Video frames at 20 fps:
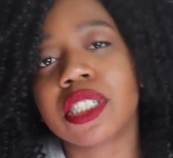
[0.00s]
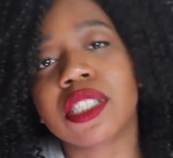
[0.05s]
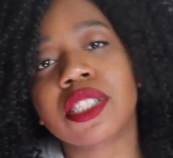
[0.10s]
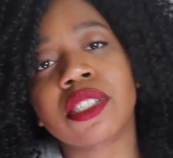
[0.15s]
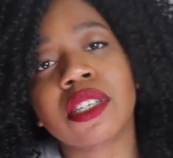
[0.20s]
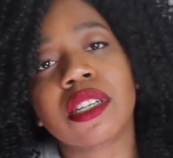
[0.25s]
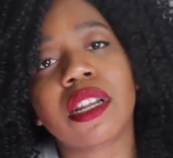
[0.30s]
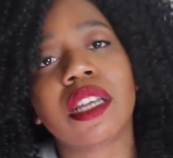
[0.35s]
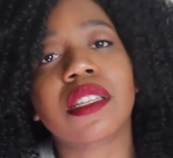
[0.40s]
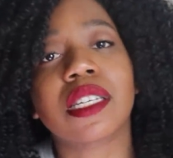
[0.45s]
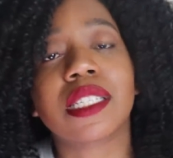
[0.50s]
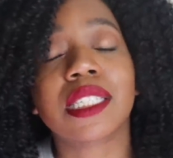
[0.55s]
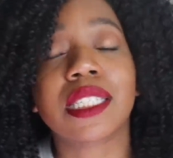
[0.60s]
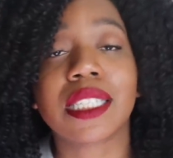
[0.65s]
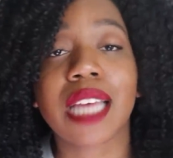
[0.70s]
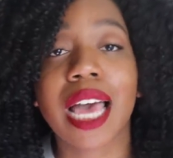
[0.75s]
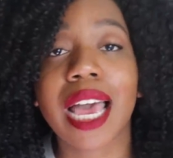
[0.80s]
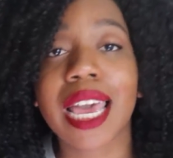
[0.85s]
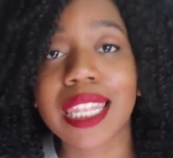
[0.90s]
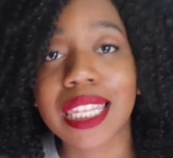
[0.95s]
She stood on the
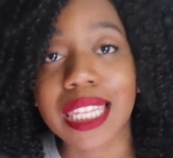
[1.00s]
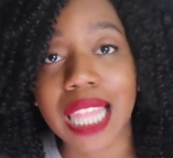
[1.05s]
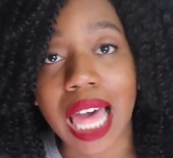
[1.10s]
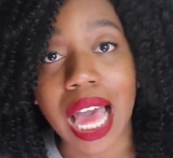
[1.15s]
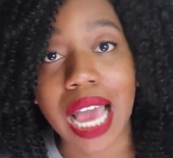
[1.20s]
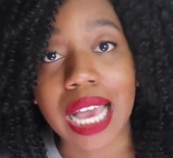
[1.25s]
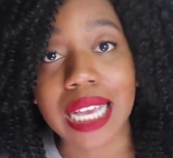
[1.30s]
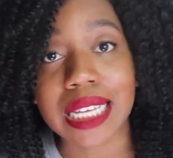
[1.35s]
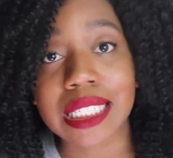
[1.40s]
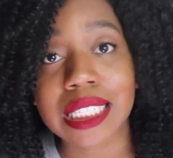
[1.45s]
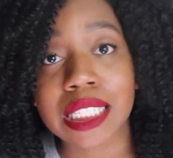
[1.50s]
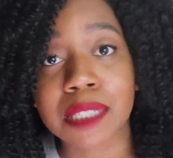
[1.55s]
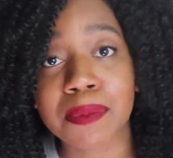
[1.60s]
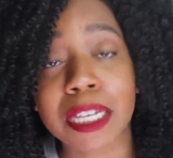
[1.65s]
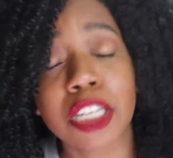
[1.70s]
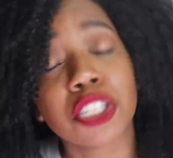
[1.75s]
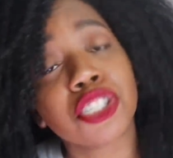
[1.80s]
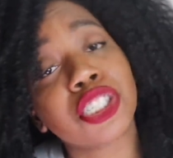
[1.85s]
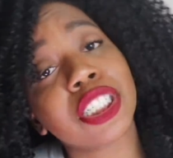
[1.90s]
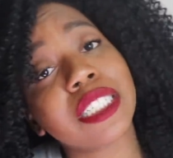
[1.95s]

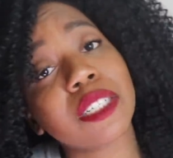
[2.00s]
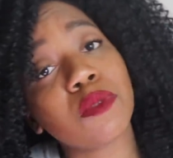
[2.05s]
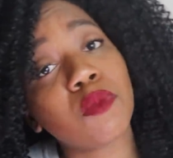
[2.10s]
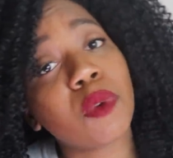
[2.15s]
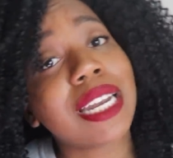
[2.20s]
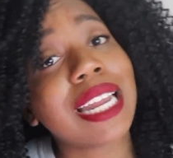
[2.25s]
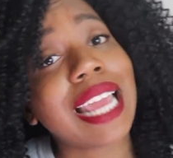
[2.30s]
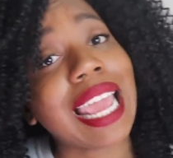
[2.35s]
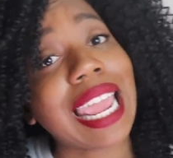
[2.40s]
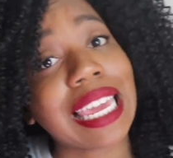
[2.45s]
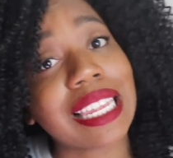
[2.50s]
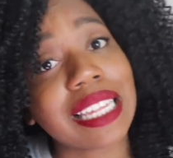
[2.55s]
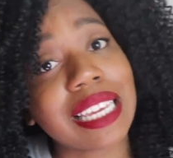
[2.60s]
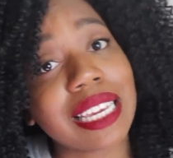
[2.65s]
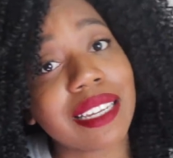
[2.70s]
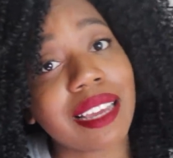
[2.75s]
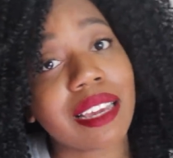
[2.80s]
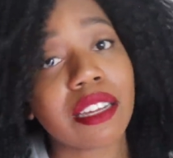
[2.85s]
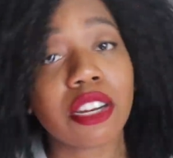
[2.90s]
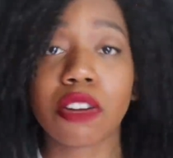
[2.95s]
sidelines because she didn't want to
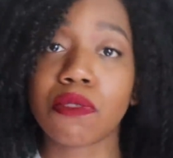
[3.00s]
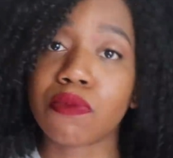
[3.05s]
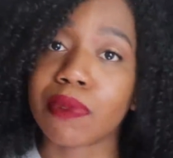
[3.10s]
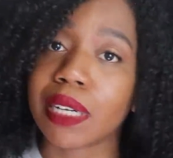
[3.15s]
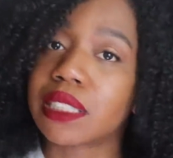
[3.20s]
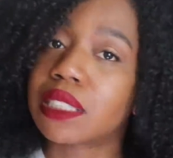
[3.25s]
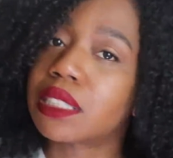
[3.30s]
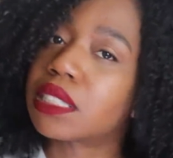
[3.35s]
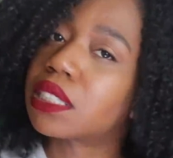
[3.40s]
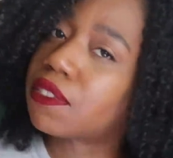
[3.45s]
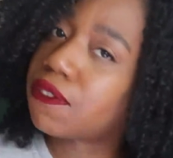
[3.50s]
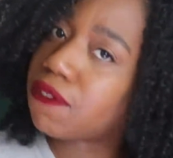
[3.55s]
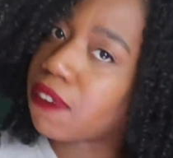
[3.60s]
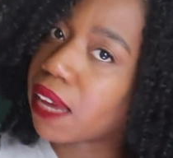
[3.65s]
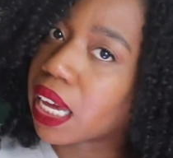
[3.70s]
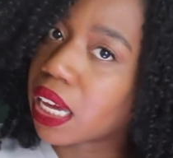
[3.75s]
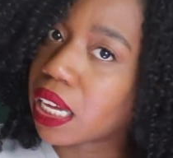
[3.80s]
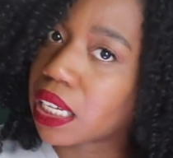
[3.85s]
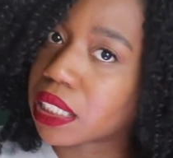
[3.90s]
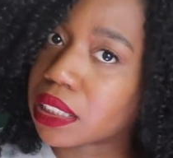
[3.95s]
alienate her racist
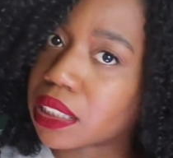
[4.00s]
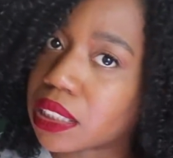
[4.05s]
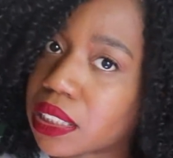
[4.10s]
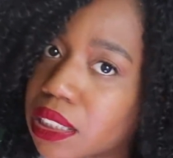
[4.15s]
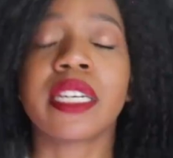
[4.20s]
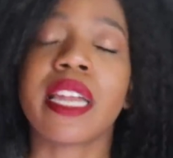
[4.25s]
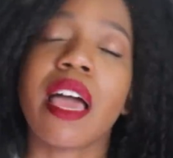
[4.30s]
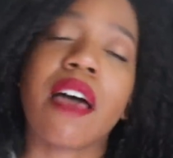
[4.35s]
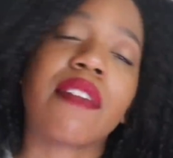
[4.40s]
fans.